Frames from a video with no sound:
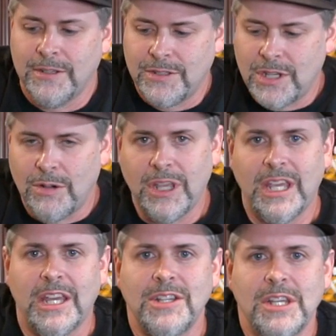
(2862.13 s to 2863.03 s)
So
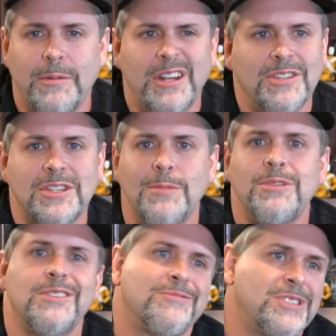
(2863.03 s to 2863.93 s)
he ends up, and it's
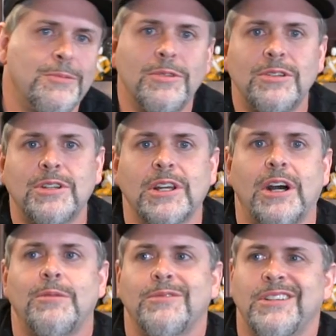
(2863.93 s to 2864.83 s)
something similar
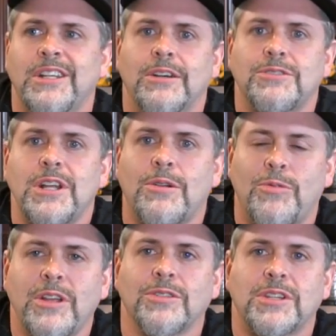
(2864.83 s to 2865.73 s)
to, you know, it's not
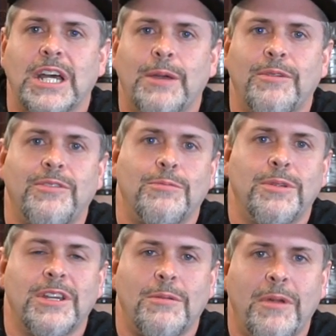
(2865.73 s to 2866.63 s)
real time. If you're
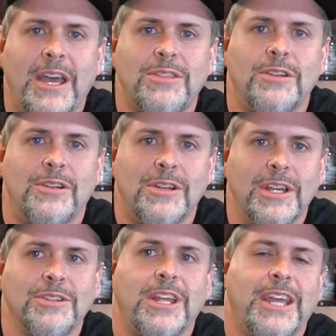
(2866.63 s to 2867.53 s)
being a math nerd,
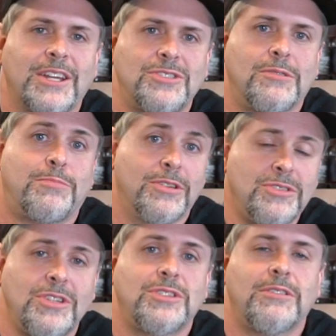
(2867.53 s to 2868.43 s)
delta X is
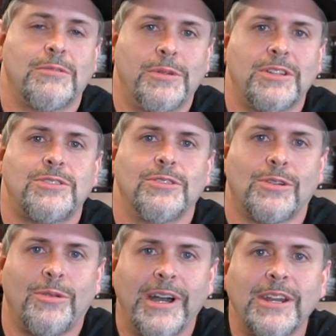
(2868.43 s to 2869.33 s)
approaching 0, but it's still
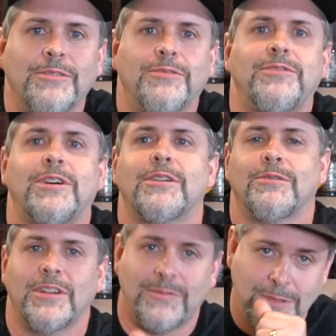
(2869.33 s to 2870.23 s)
quite a far
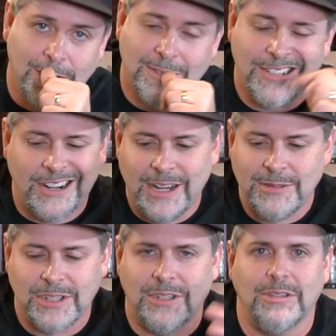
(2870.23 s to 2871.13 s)
away from 0. Sorry, I
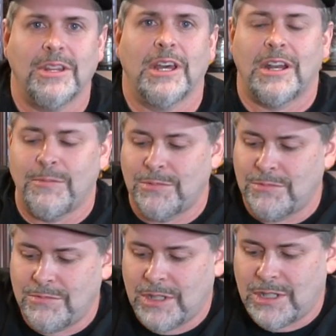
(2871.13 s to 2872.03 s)
just do that.
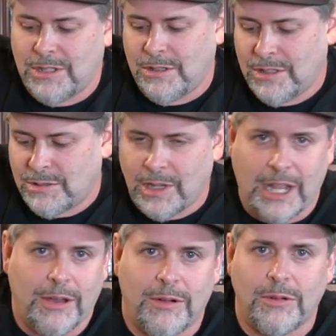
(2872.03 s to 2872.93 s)
It's
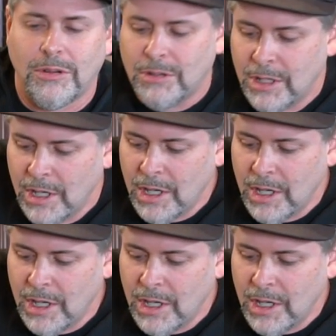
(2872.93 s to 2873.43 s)
how I roll.